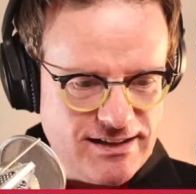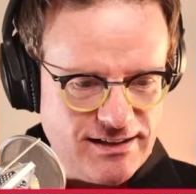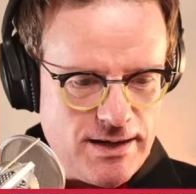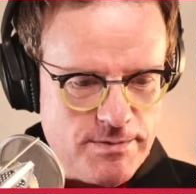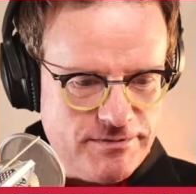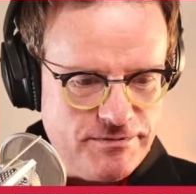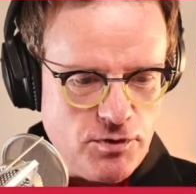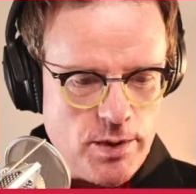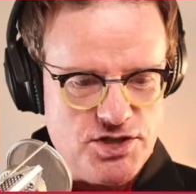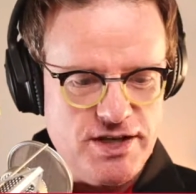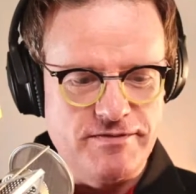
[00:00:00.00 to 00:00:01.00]
Kleiman
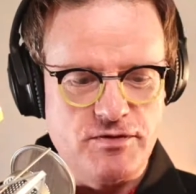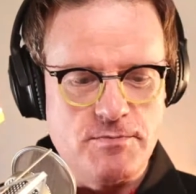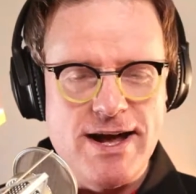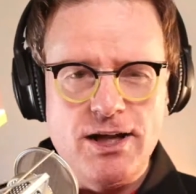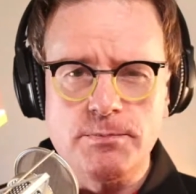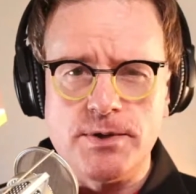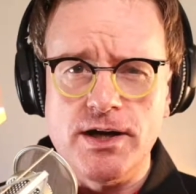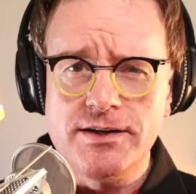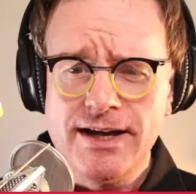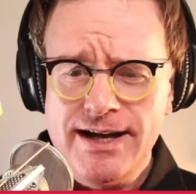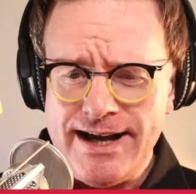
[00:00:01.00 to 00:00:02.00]
watching from
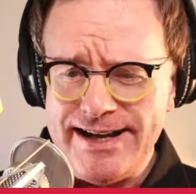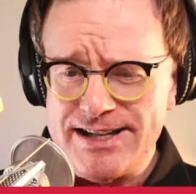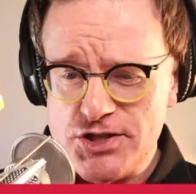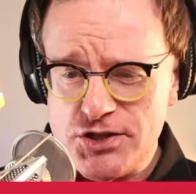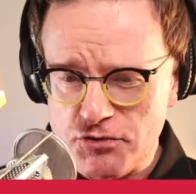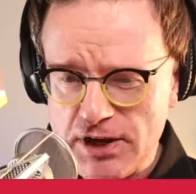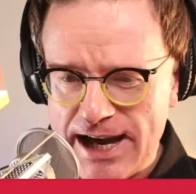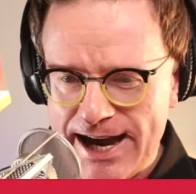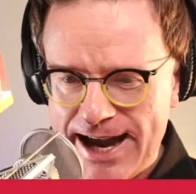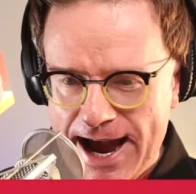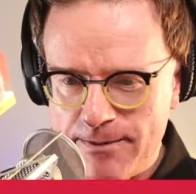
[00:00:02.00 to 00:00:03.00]
Melbourne. It is 3
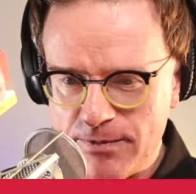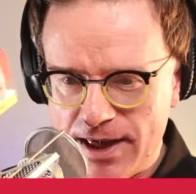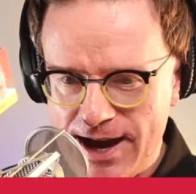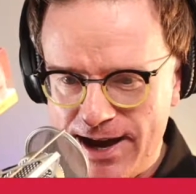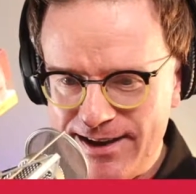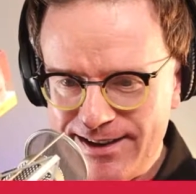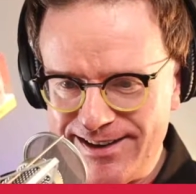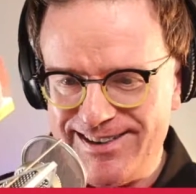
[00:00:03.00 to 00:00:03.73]
a.m. there.